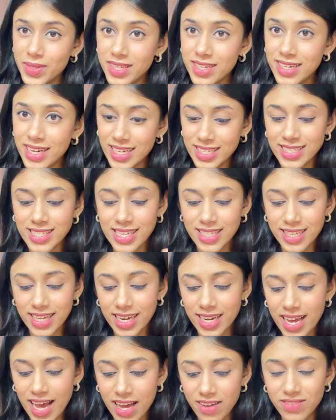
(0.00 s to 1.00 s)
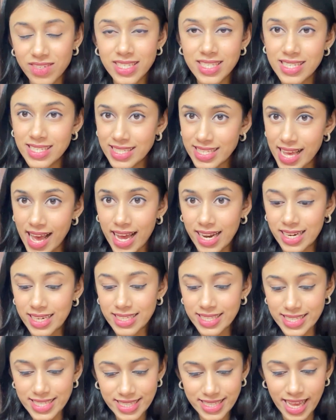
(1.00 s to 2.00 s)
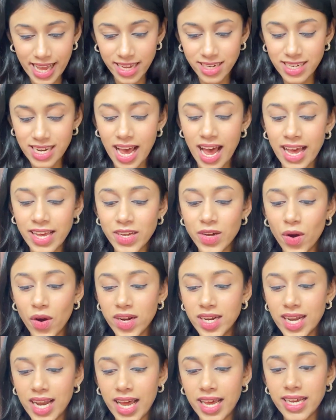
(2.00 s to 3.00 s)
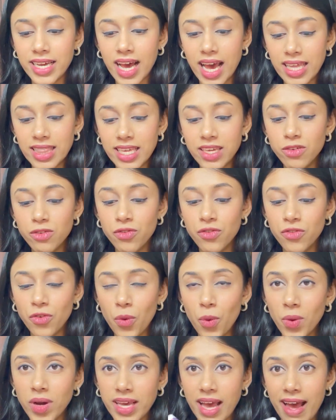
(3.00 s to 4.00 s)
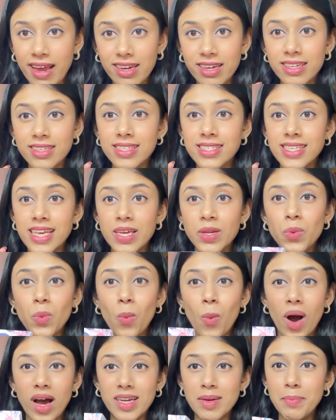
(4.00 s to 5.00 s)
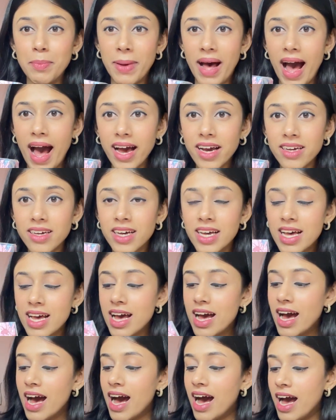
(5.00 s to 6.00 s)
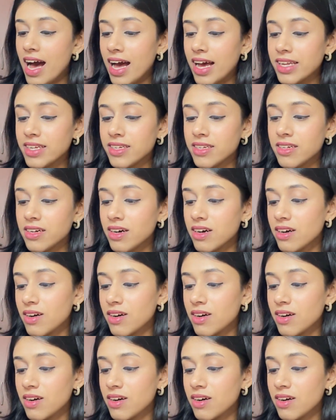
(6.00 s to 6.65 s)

the next thing that I have is this candle set. I got like, I think 4 candles in one pack. And